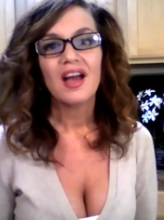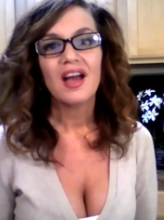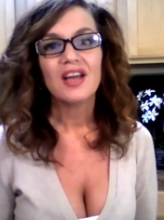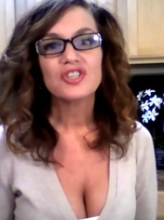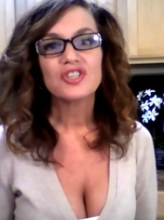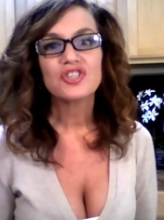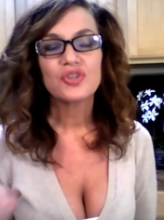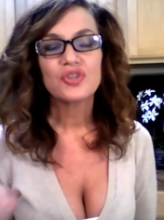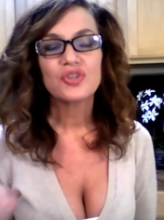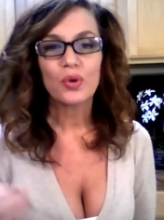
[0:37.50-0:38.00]
A
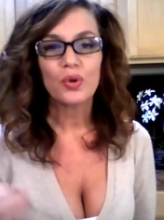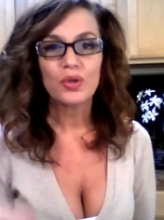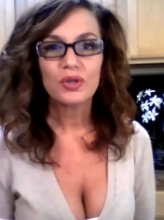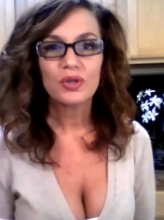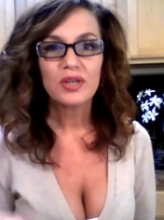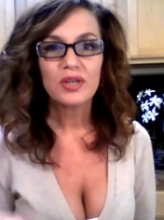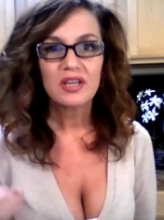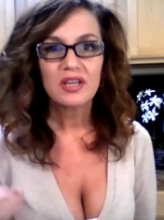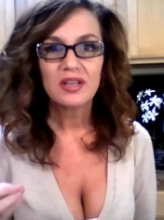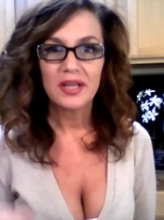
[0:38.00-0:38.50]
solar
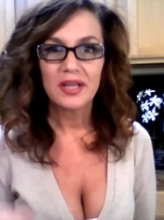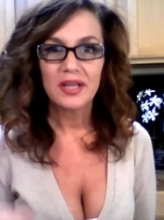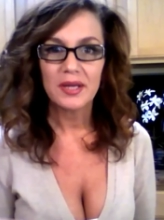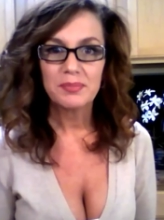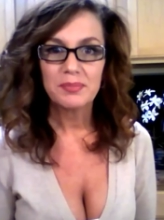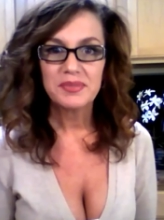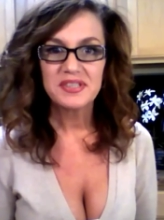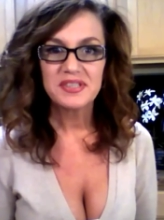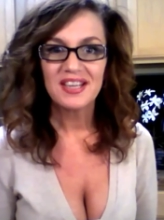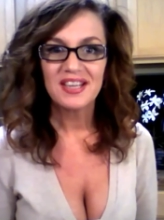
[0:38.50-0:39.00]

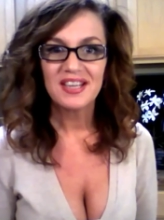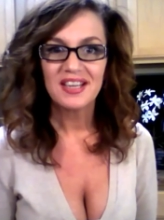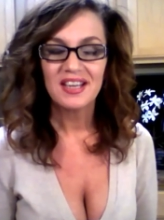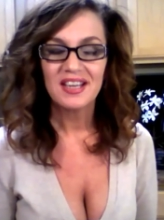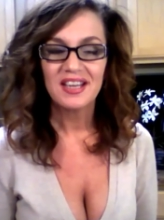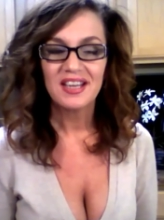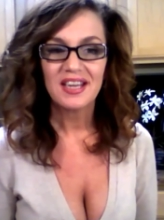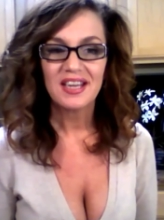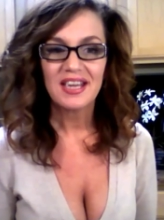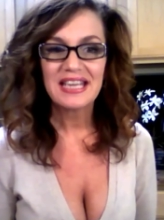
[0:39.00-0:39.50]
eclipse
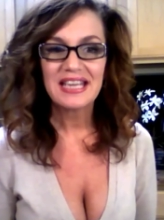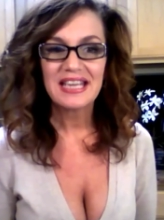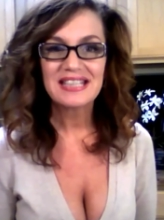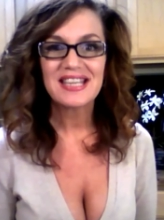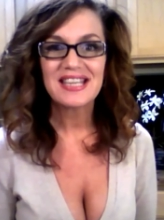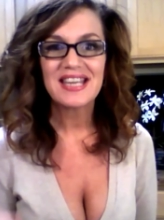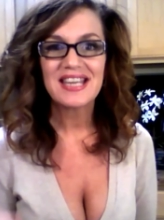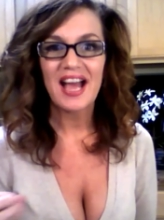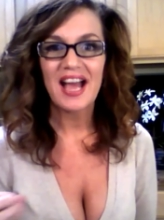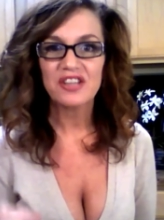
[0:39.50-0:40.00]
is
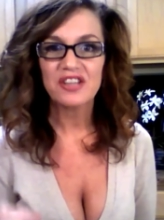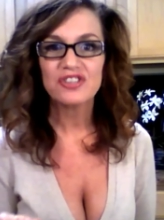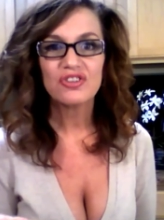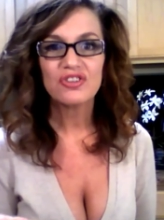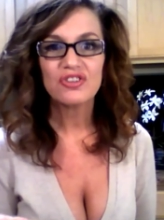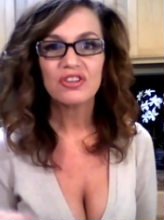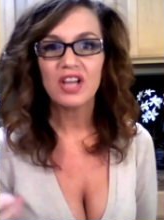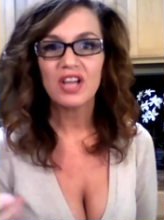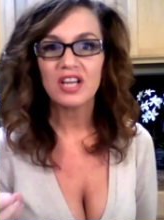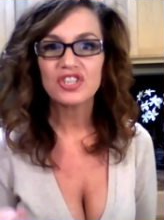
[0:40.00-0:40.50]
an
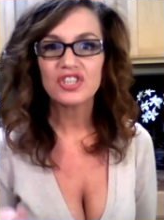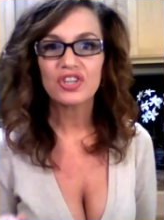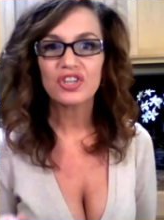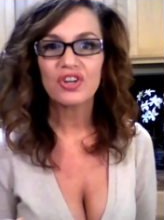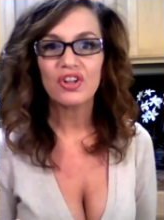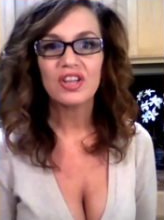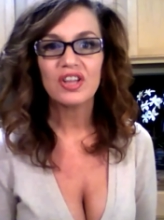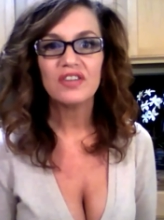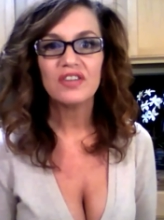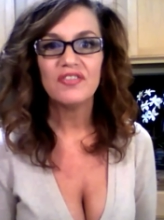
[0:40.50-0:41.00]

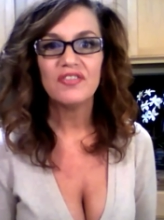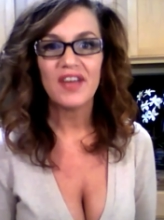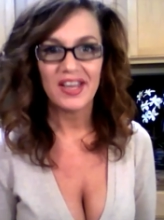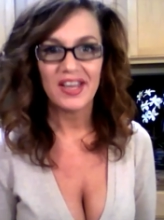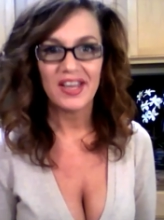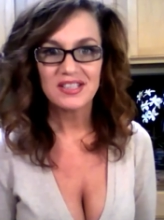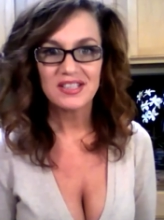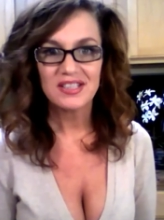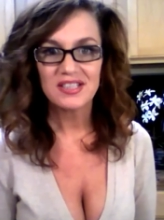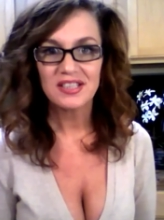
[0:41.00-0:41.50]
astrological
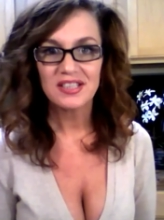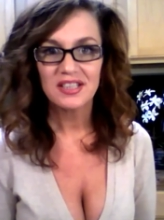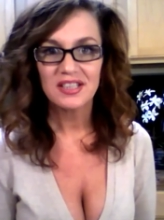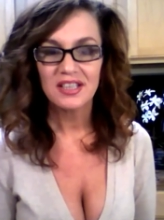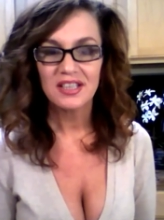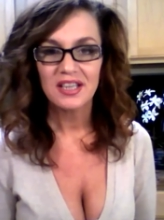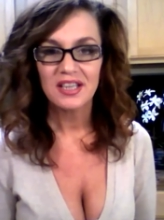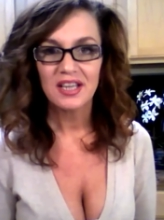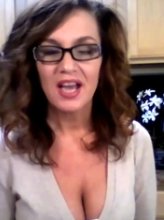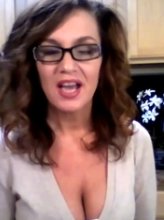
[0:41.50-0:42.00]
event,
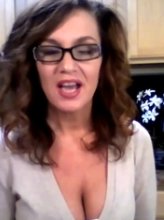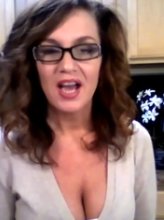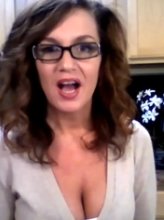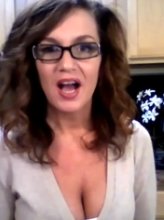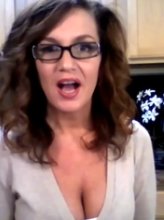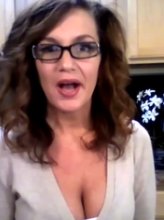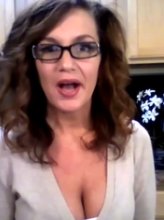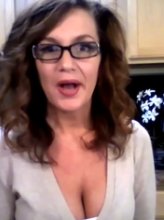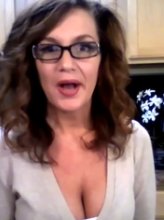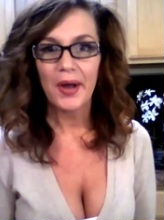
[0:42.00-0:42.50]

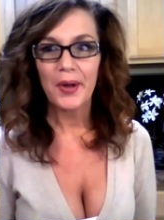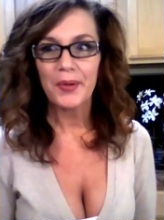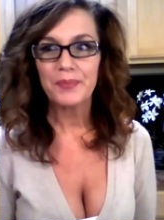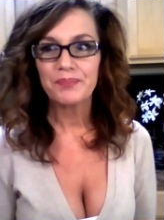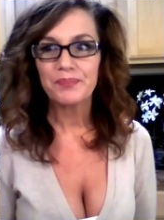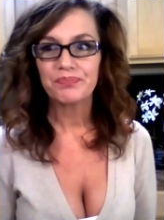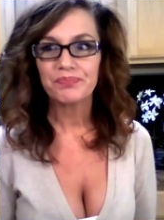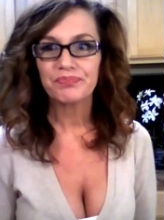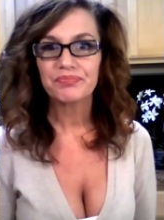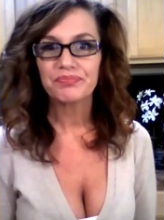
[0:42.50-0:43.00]

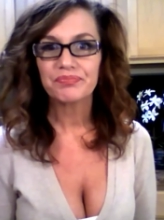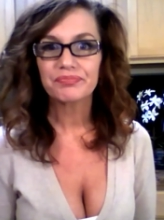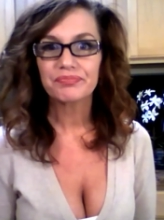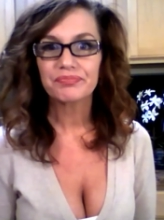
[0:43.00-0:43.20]
and